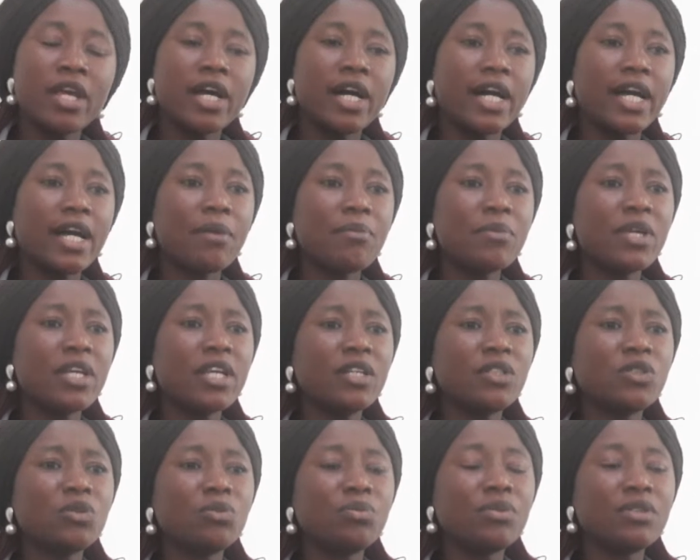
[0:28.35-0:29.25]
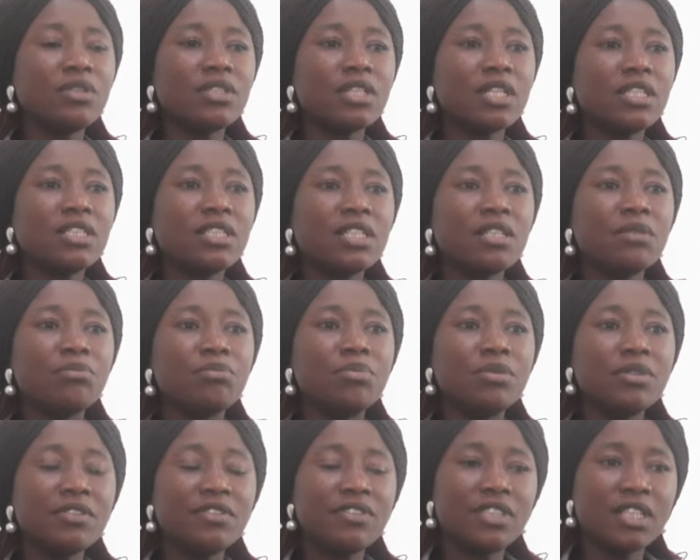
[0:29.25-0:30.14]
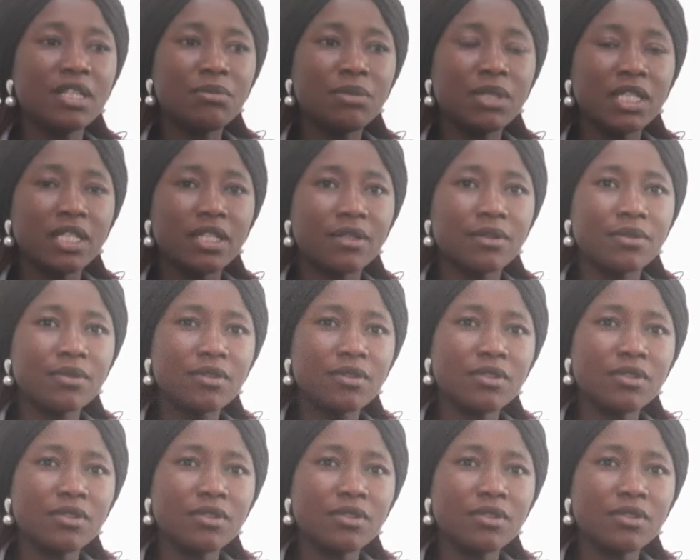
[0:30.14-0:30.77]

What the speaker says: I am here to present a brief seminar